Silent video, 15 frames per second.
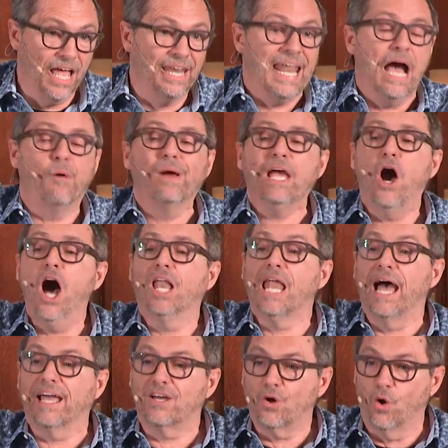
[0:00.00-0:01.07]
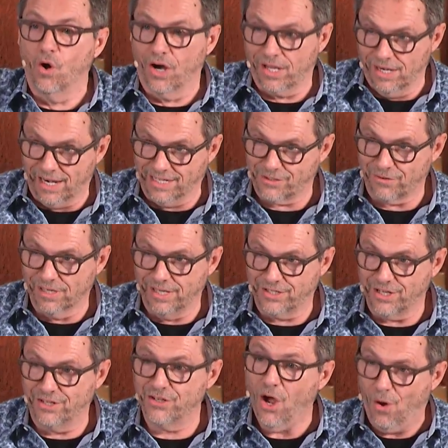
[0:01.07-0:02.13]
Now, we all like organized
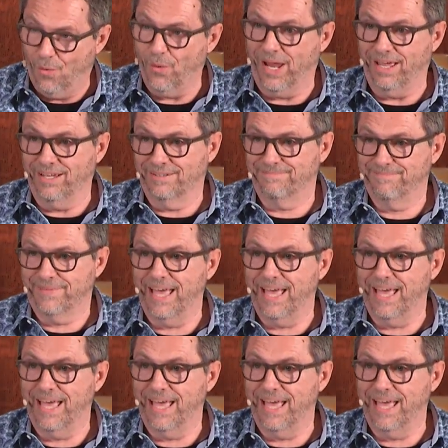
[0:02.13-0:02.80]
religion, don't we?